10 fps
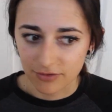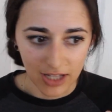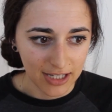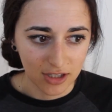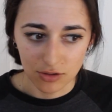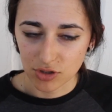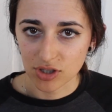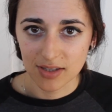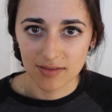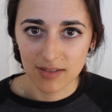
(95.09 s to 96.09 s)
like you
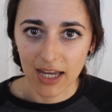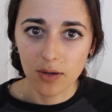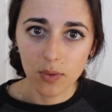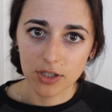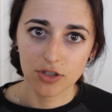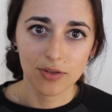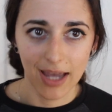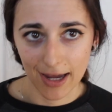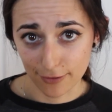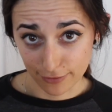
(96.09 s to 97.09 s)
just take what you
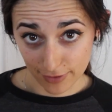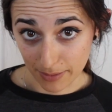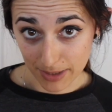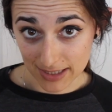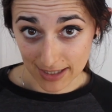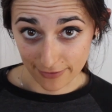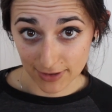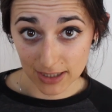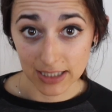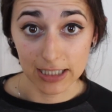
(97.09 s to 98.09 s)
can from it,
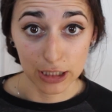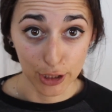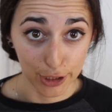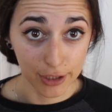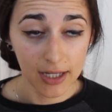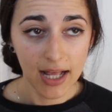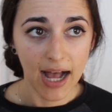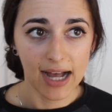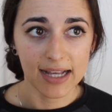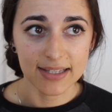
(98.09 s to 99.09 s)
definitely, and learn,
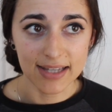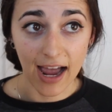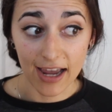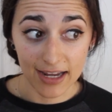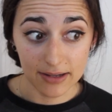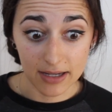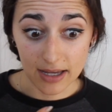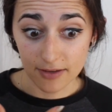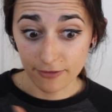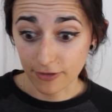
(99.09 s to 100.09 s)
as I
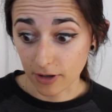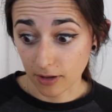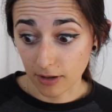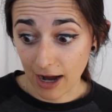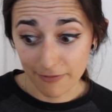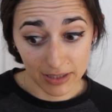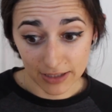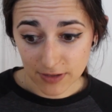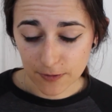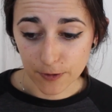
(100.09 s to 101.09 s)
have been
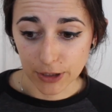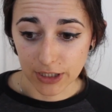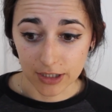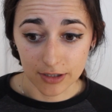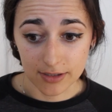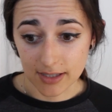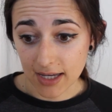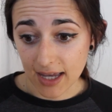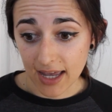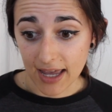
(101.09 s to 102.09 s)
lifting for years
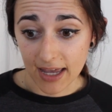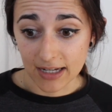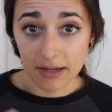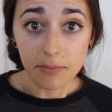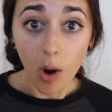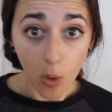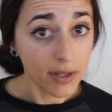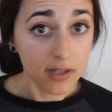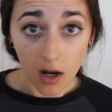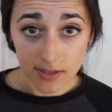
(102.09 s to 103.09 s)
and
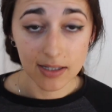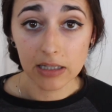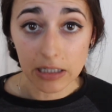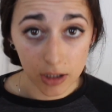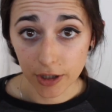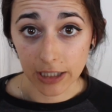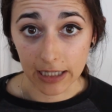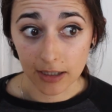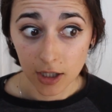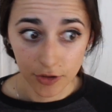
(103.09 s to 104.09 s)
always constantly
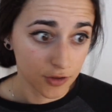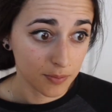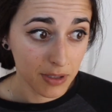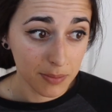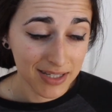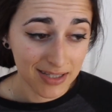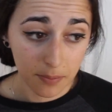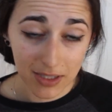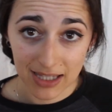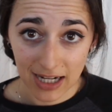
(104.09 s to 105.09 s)
learning. There may be
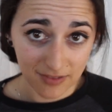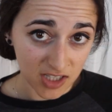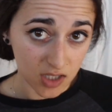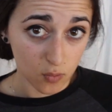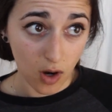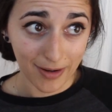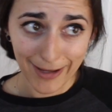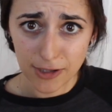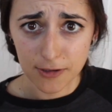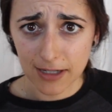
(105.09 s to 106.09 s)
something that I've done wrong
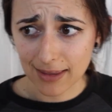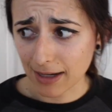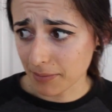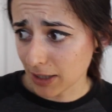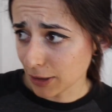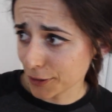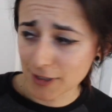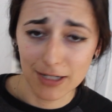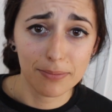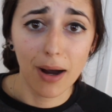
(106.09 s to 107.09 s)
yesterday that I'm going to learn
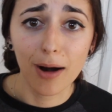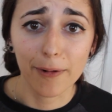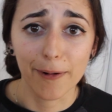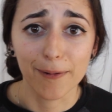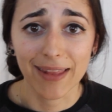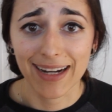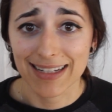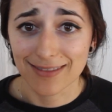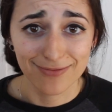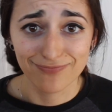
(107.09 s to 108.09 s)
tomorrow that
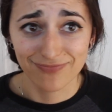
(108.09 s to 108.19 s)
I